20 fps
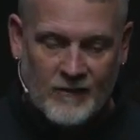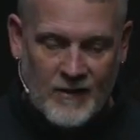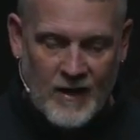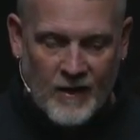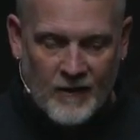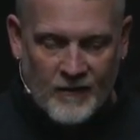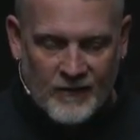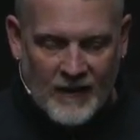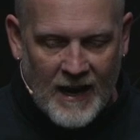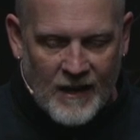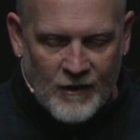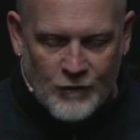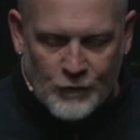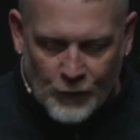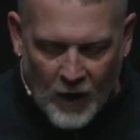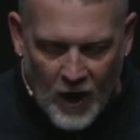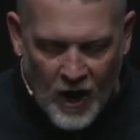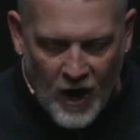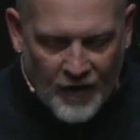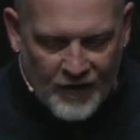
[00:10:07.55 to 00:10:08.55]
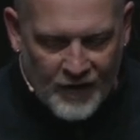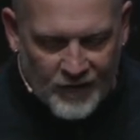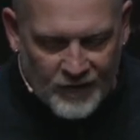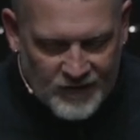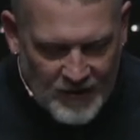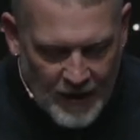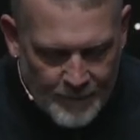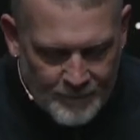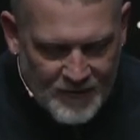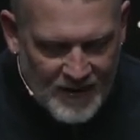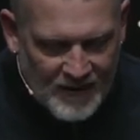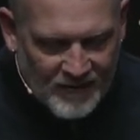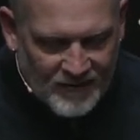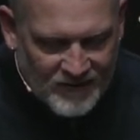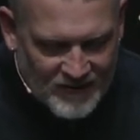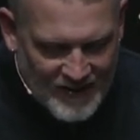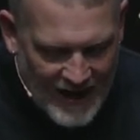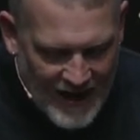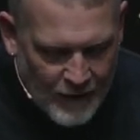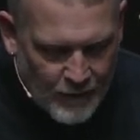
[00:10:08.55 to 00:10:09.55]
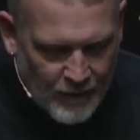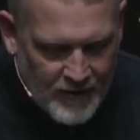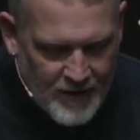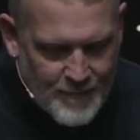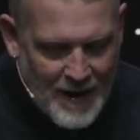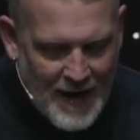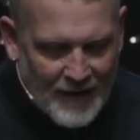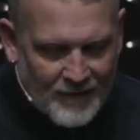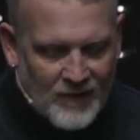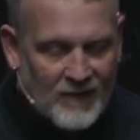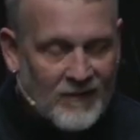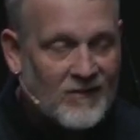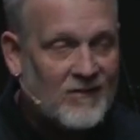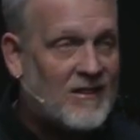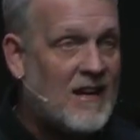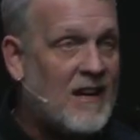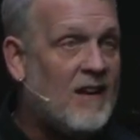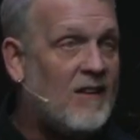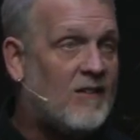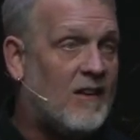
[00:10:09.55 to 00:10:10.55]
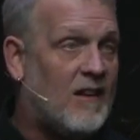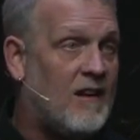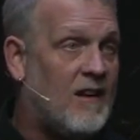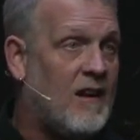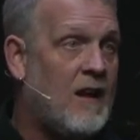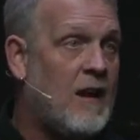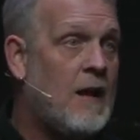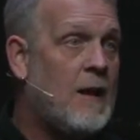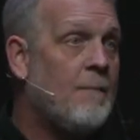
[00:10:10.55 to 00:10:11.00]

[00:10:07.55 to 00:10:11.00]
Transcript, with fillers: there's a draw, there's something sacred about this season